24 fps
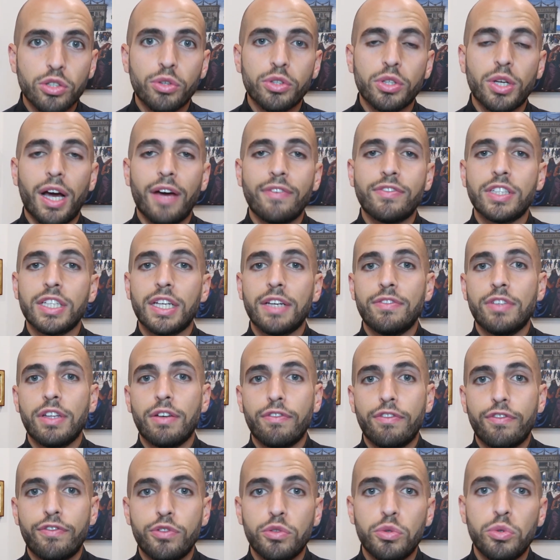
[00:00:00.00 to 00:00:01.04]
So you have to give
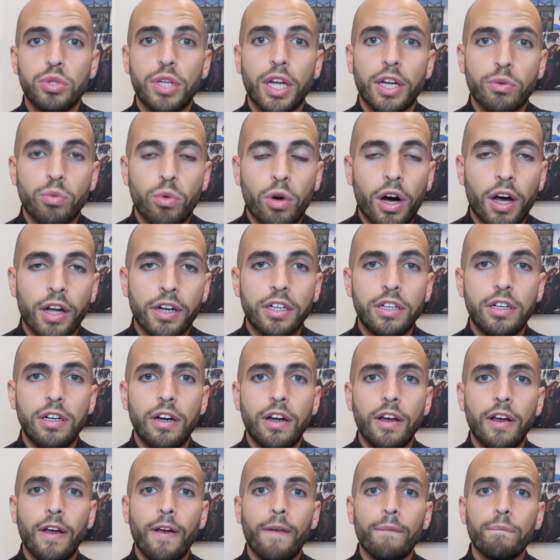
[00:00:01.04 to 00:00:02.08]
them food and water.